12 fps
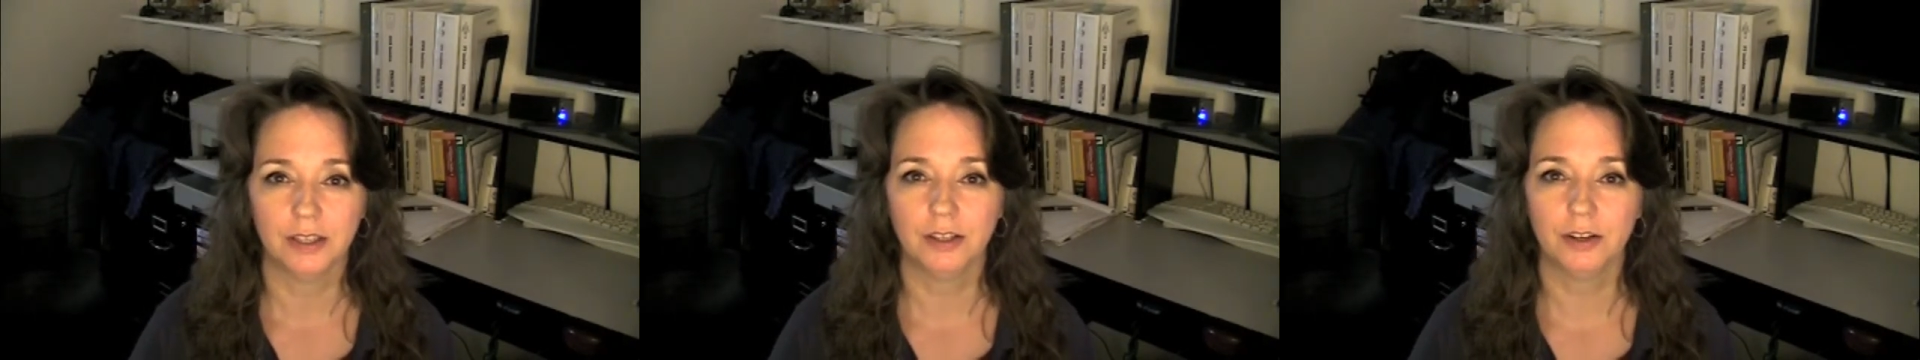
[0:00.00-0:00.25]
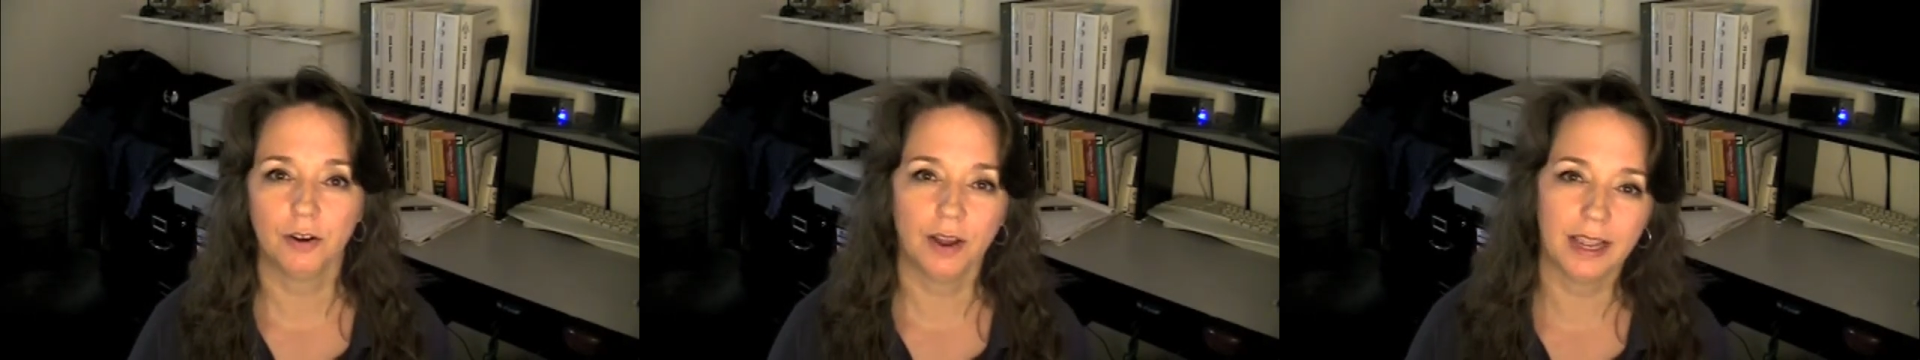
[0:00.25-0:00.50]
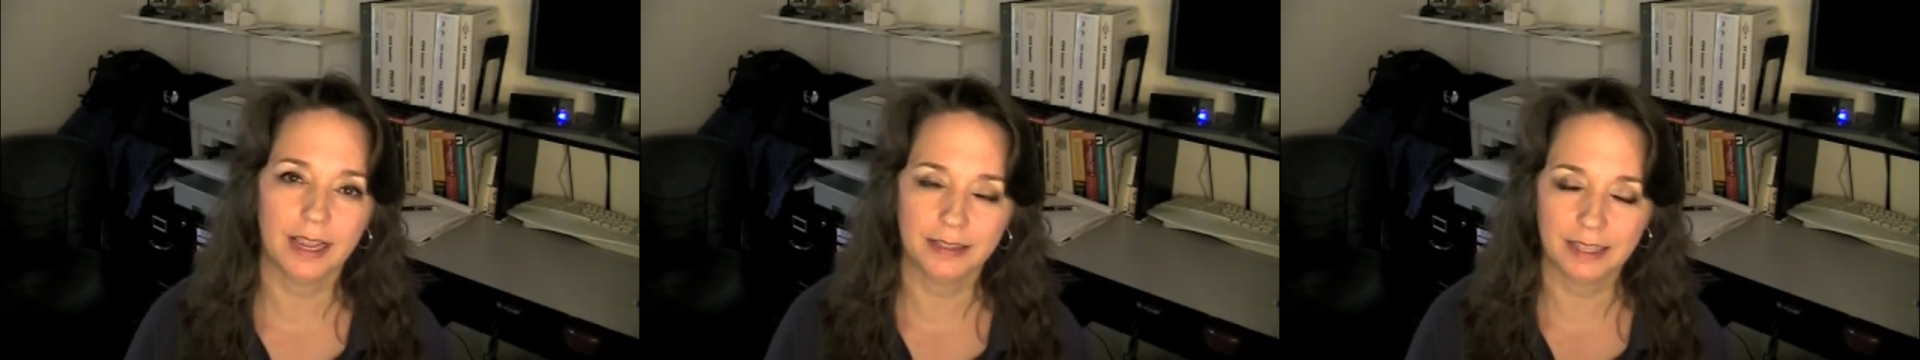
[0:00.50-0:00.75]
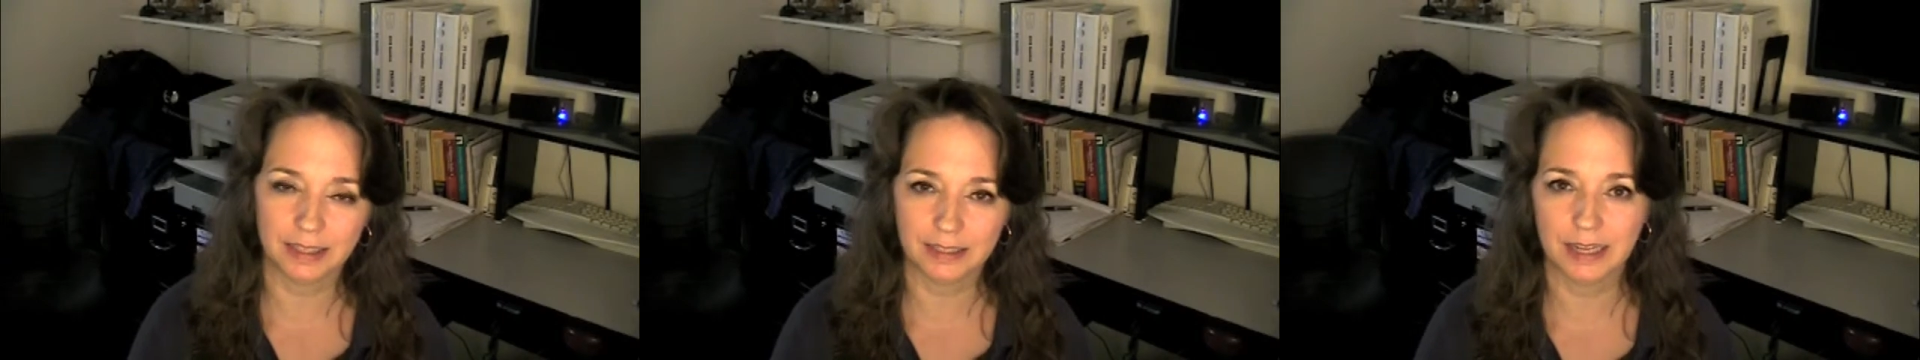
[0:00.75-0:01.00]
You know, I had
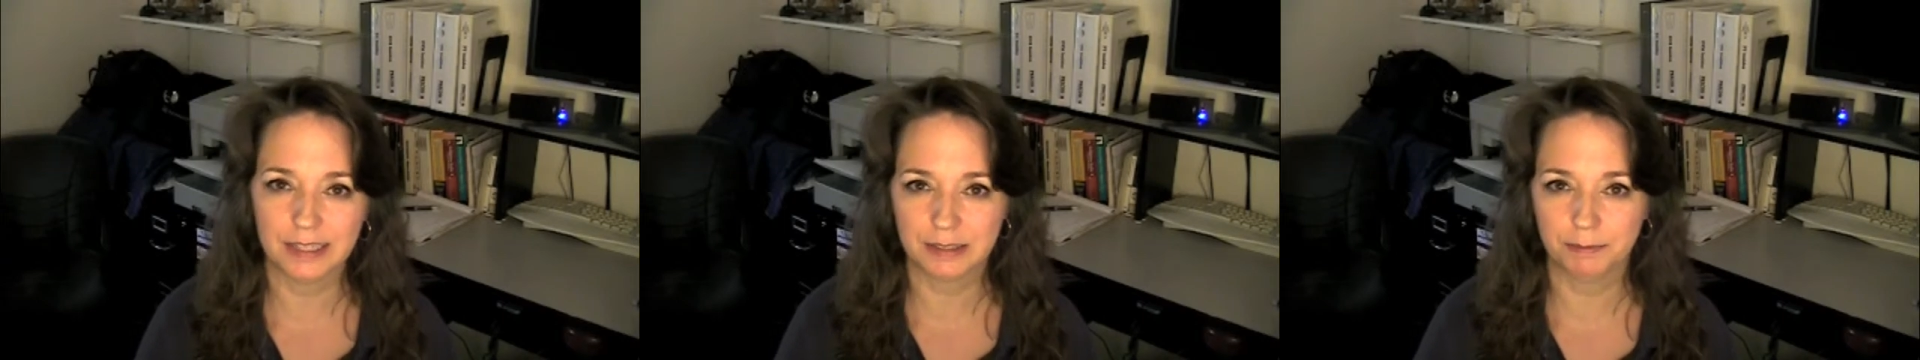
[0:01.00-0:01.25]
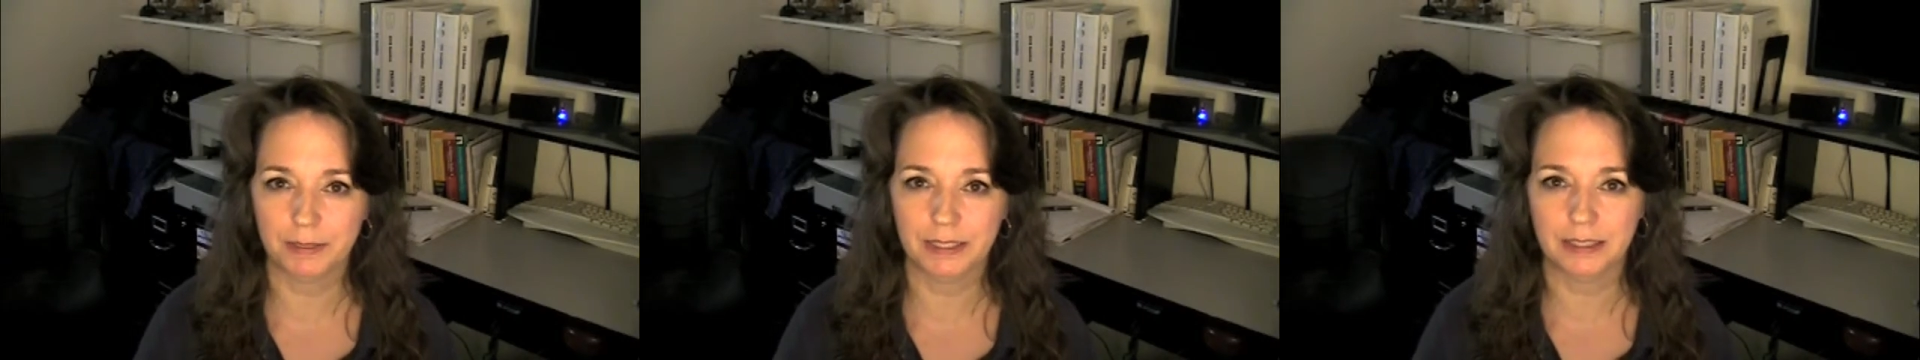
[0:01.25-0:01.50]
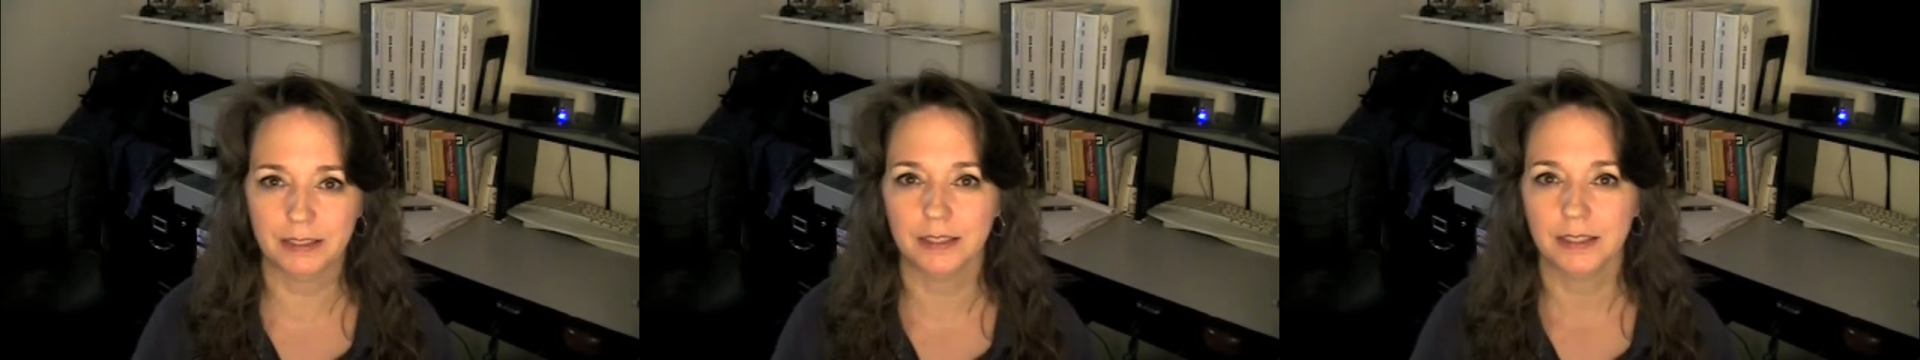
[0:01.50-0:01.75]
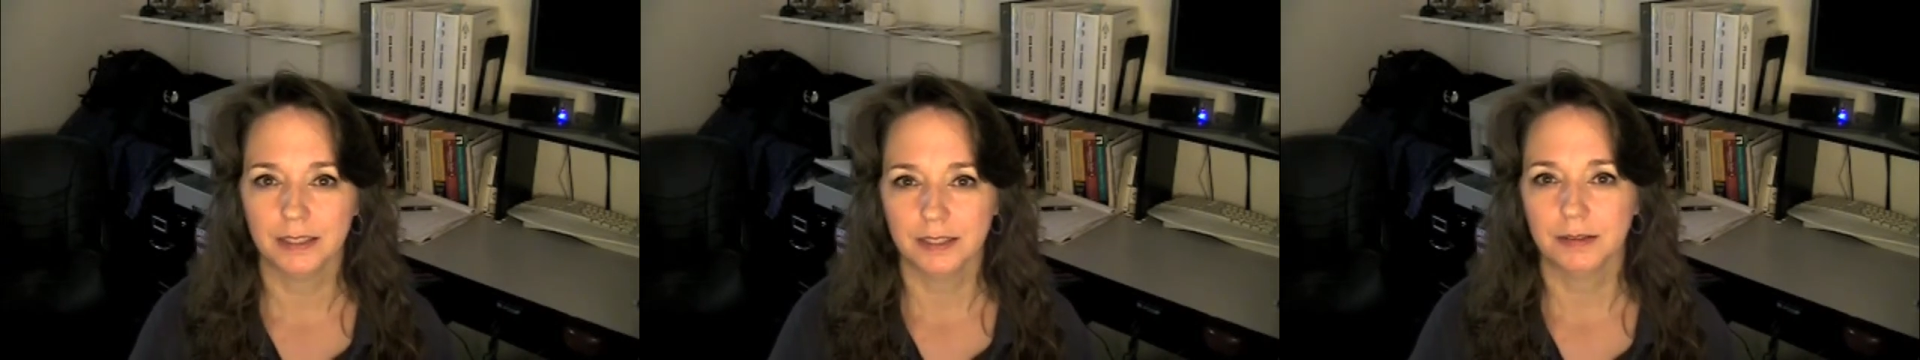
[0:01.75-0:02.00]
that nice big
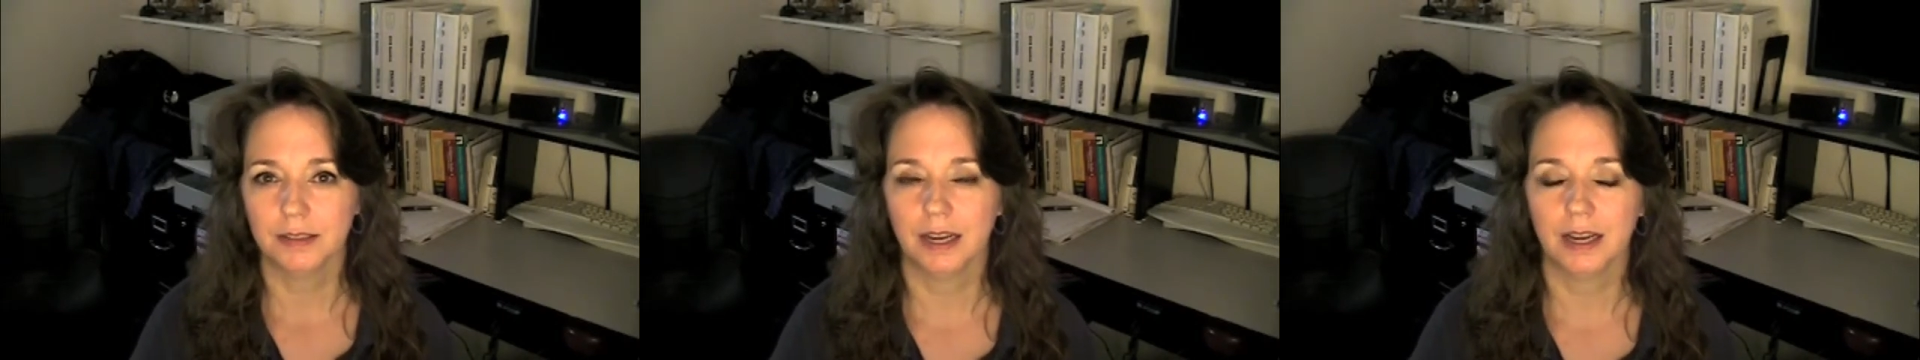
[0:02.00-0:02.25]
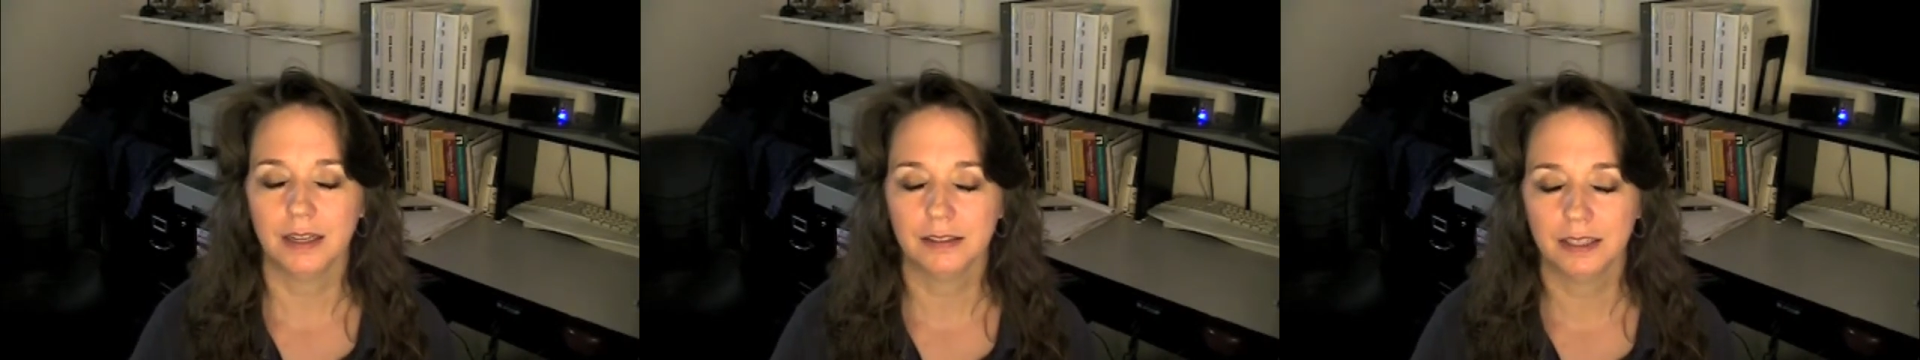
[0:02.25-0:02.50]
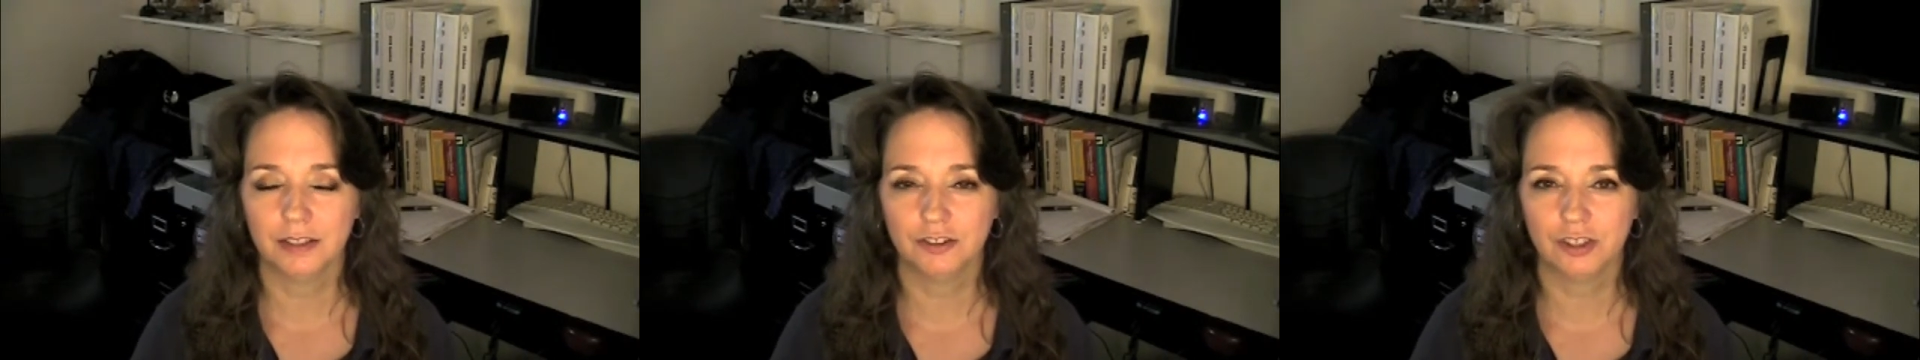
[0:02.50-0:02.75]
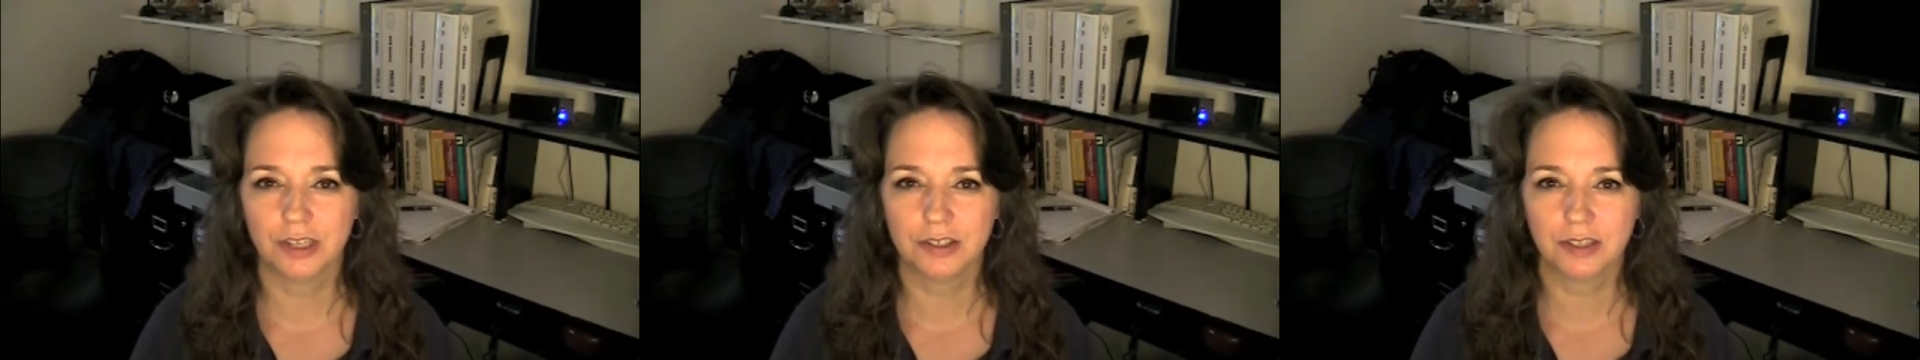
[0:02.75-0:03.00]

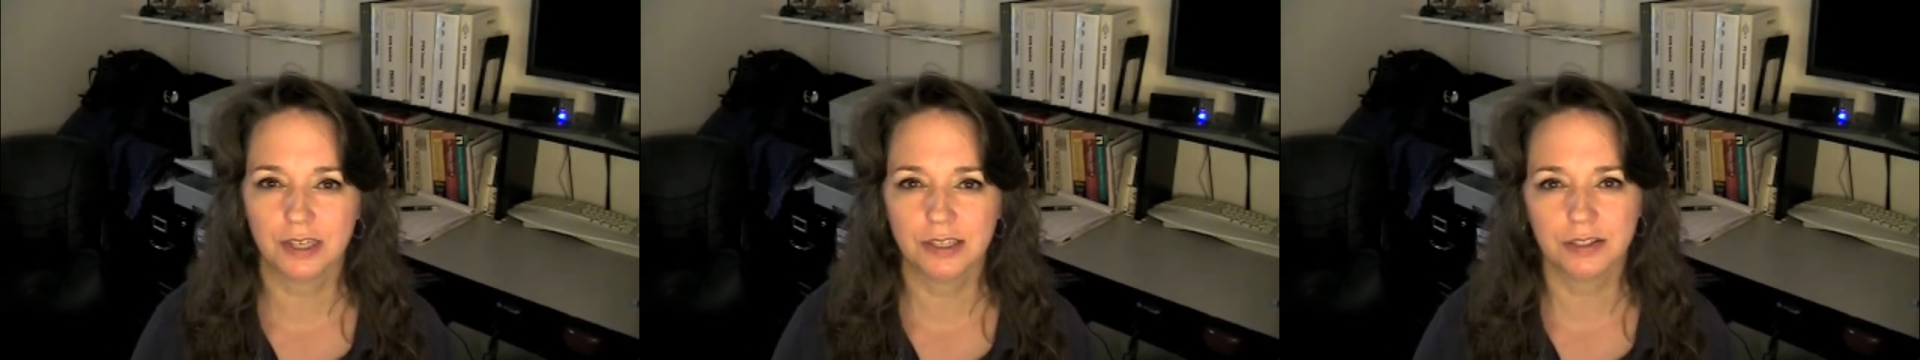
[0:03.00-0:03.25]
lunch yesterday,